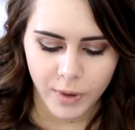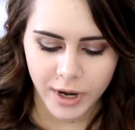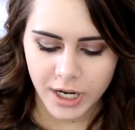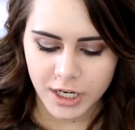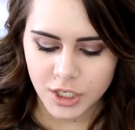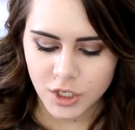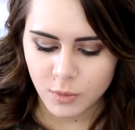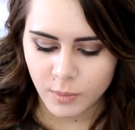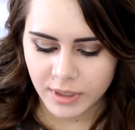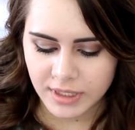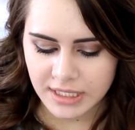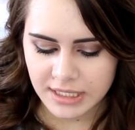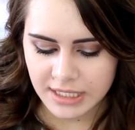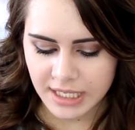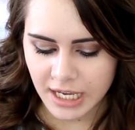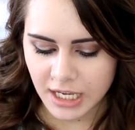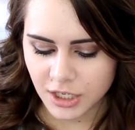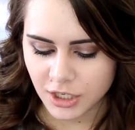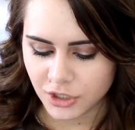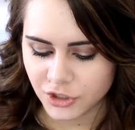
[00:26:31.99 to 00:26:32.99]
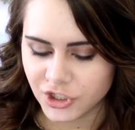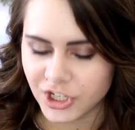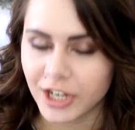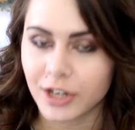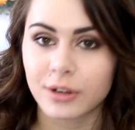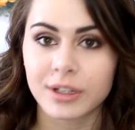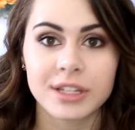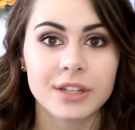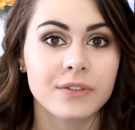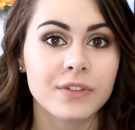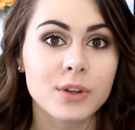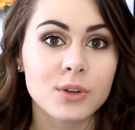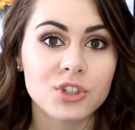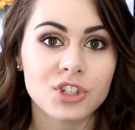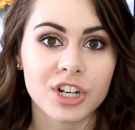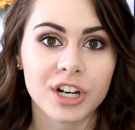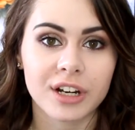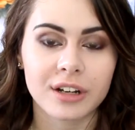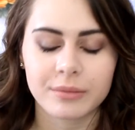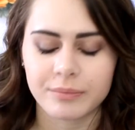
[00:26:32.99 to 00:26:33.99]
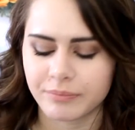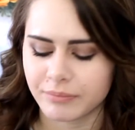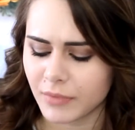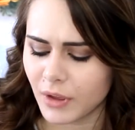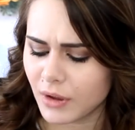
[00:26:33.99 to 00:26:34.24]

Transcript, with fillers: Where do you want to take your channel in the future?